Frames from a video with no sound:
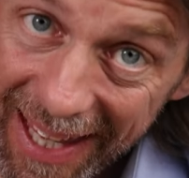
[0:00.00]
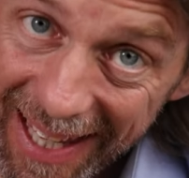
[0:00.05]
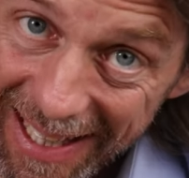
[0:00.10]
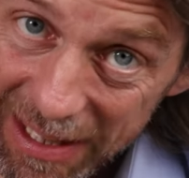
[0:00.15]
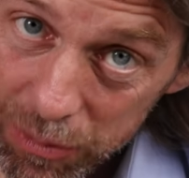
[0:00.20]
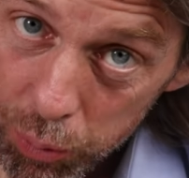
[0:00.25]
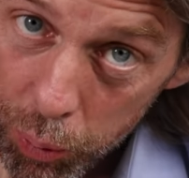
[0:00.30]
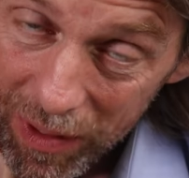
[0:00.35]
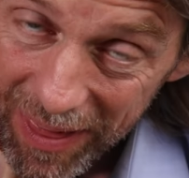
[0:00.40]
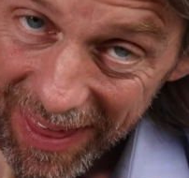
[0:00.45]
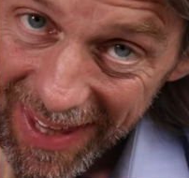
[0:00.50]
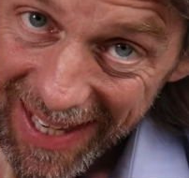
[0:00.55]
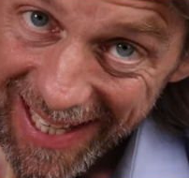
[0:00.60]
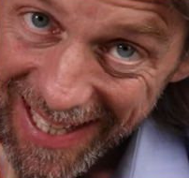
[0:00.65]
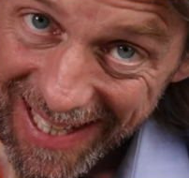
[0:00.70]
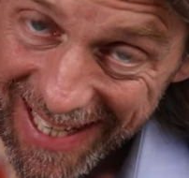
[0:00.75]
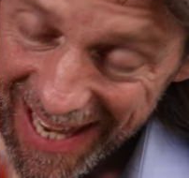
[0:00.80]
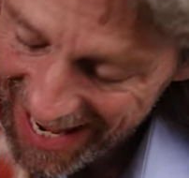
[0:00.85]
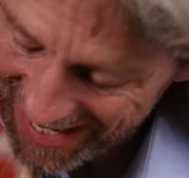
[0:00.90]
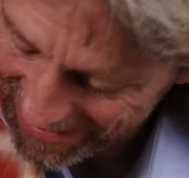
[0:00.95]
is
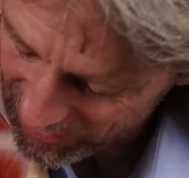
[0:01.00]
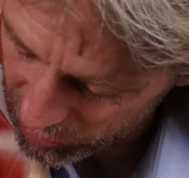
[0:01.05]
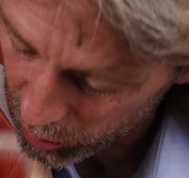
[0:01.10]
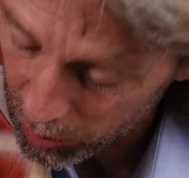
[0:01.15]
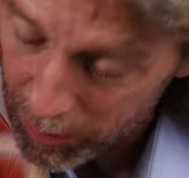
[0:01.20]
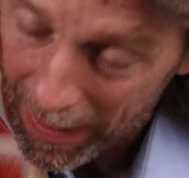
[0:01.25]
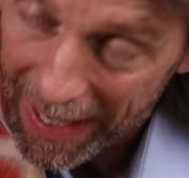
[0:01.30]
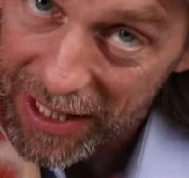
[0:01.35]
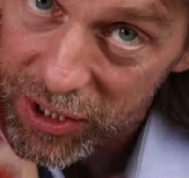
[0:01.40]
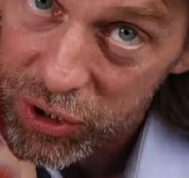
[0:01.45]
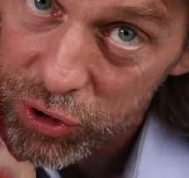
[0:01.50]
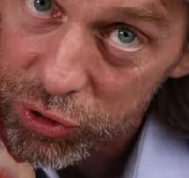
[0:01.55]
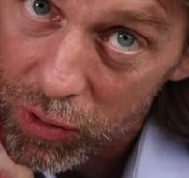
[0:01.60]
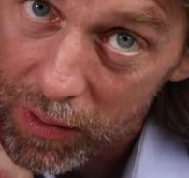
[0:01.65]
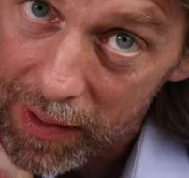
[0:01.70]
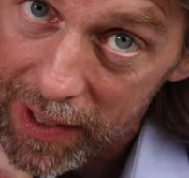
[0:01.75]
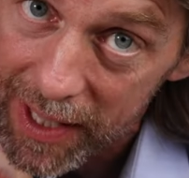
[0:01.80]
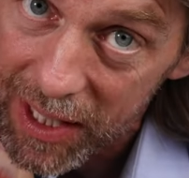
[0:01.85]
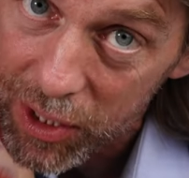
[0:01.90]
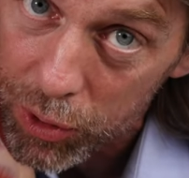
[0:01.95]
within Hesselbach's
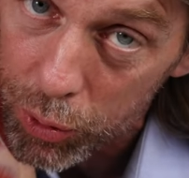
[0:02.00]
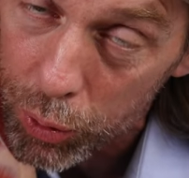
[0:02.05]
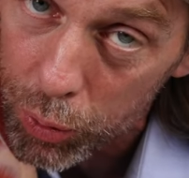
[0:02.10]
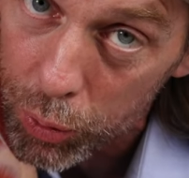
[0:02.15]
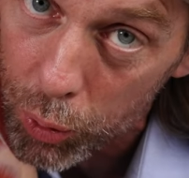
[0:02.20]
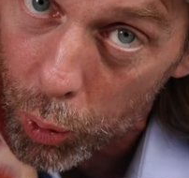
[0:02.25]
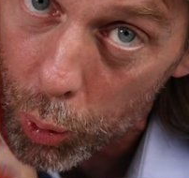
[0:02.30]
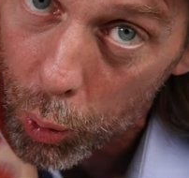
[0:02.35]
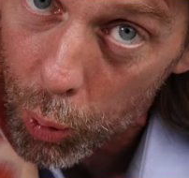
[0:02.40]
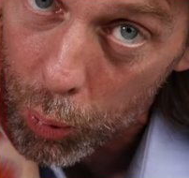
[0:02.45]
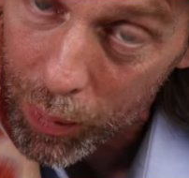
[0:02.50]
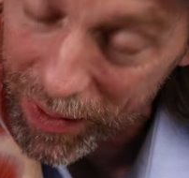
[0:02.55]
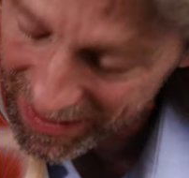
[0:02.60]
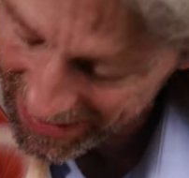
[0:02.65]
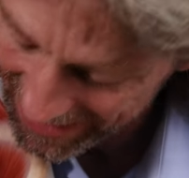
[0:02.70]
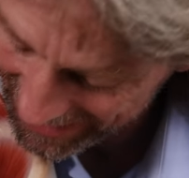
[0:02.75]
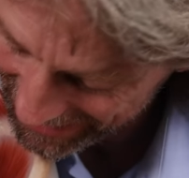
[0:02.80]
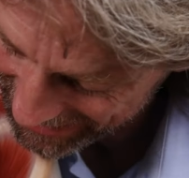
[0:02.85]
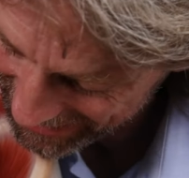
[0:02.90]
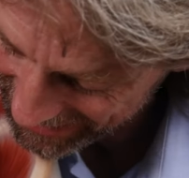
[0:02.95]
triangle or
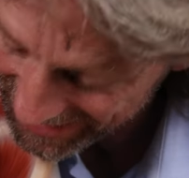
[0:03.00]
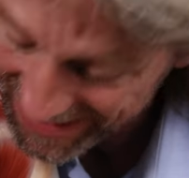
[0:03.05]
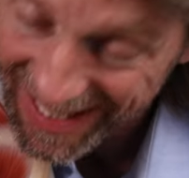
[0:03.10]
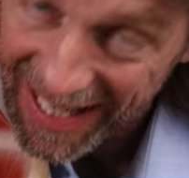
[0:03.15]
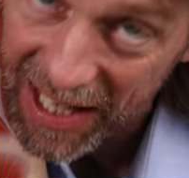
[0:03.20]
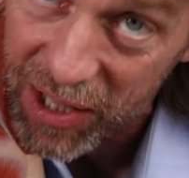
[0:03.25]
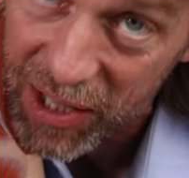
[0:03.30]
within the